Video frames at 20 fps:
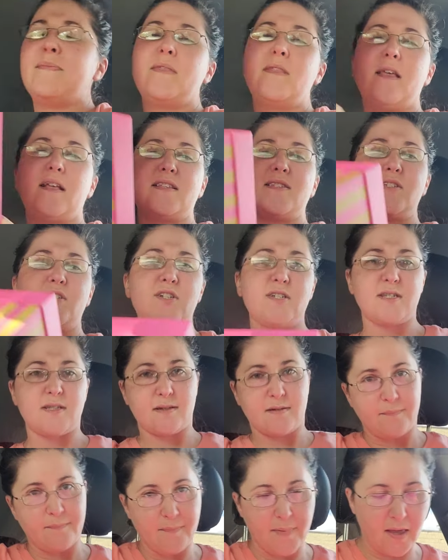that's
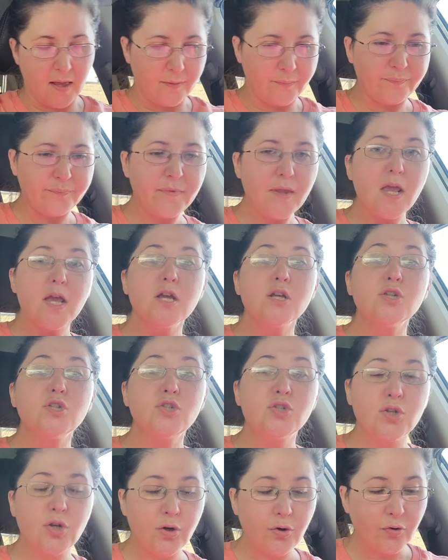just mail.
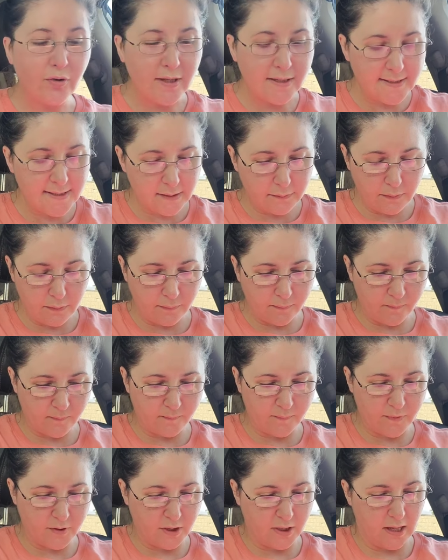So let's see what
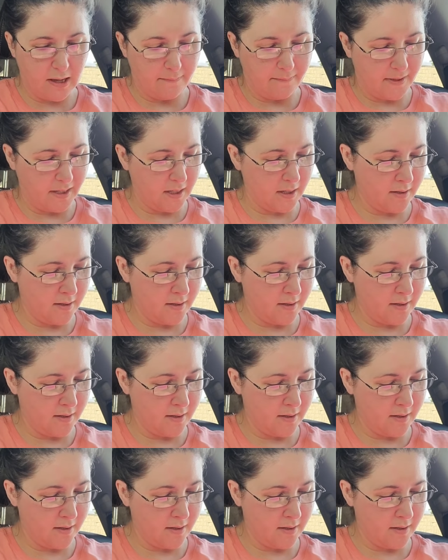she got me.